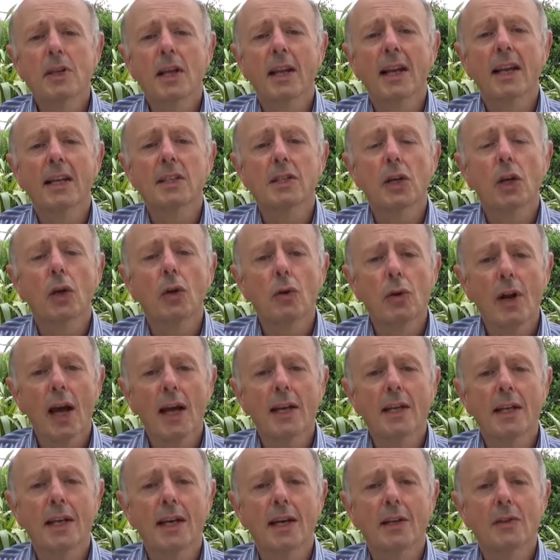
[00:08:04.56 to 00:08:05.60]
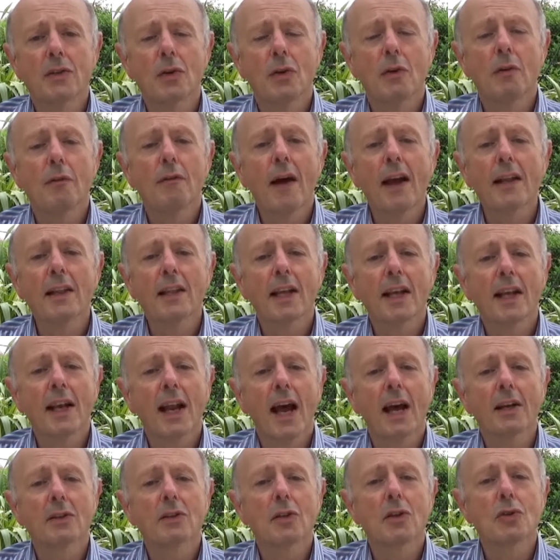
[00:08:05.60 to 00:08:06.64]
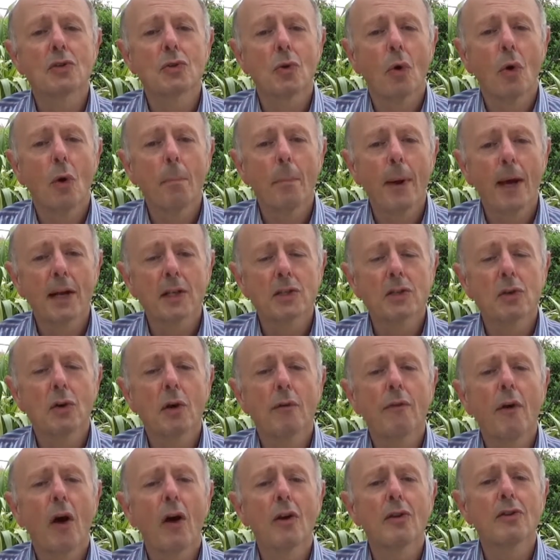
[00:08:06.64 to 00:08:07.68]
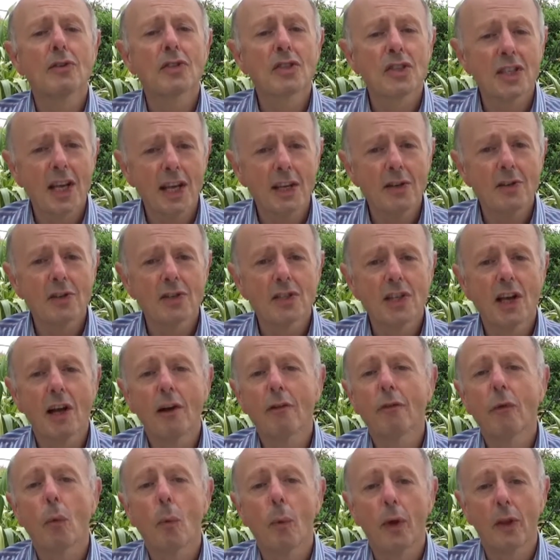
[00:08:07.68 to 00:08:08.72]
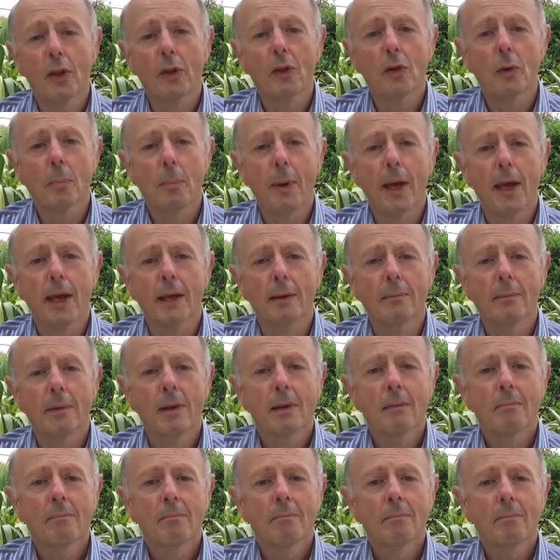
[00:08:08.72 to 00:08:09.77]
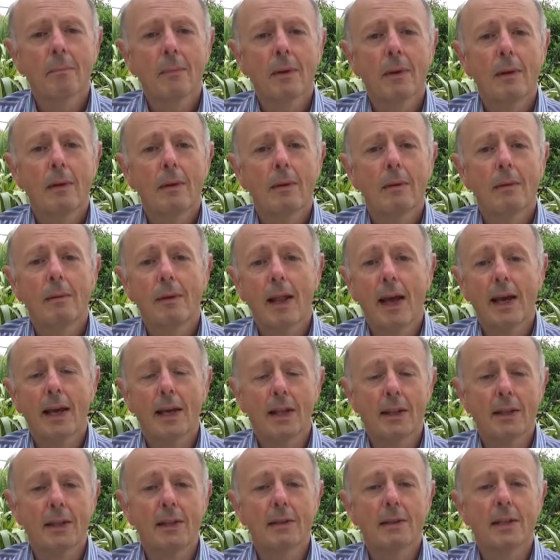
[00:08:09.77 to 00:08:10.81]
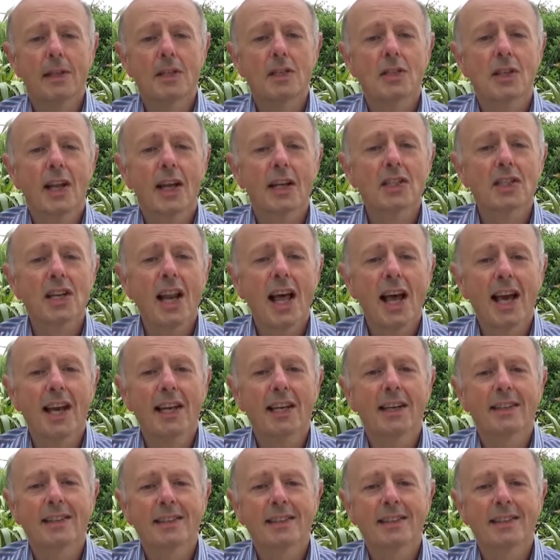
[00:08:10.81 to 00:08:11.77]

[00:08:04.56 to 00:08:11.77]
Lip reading: it is a good idea to invite the client to draw a picture of how you see yourself with your pain, like in this next slide.